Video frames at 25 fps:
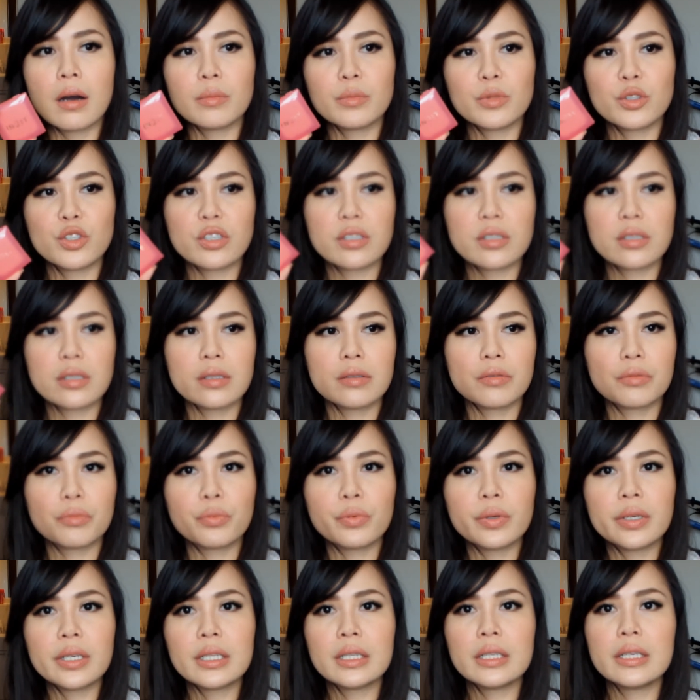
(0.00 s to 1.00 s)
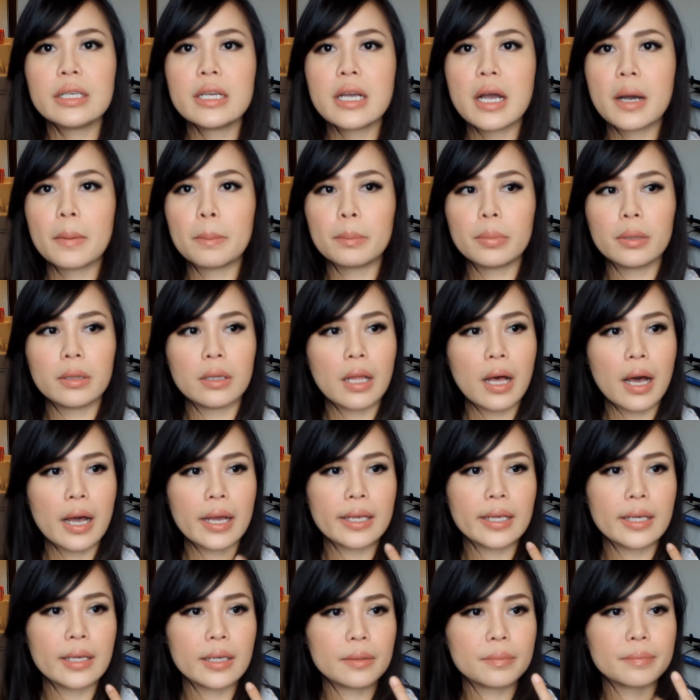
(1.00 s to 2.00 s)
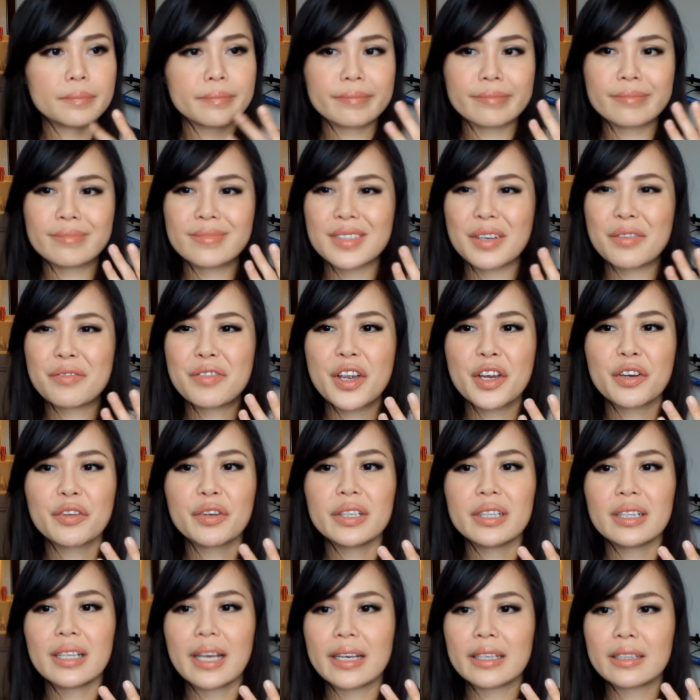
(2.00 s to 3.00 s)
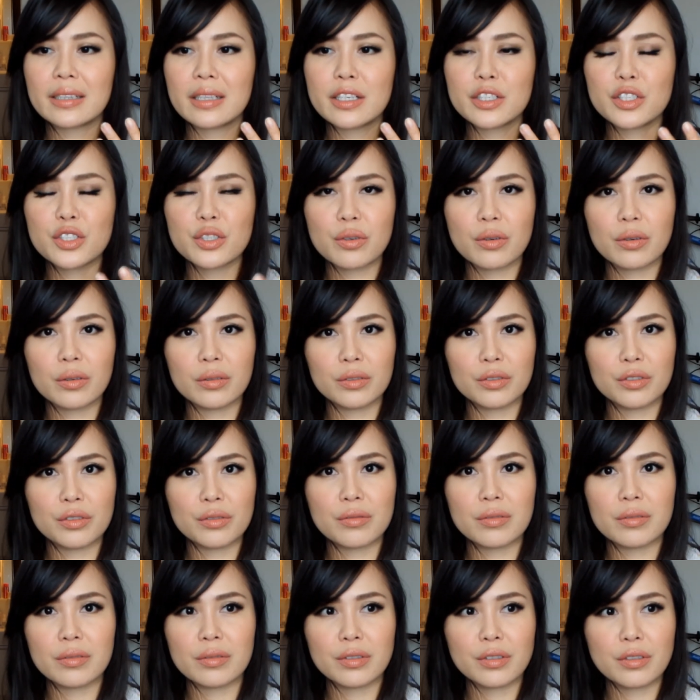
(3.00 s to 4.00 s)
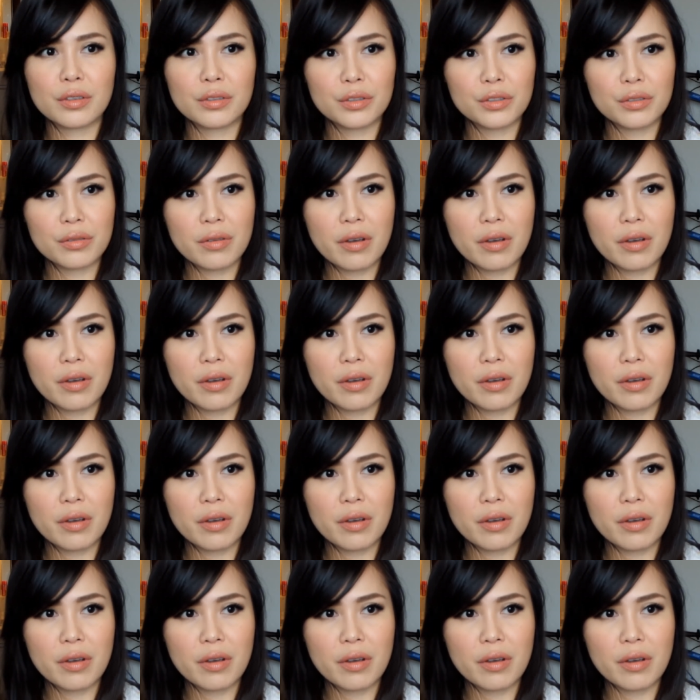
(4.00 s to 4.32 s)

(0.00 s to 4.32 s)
just really apply it very lightly, so to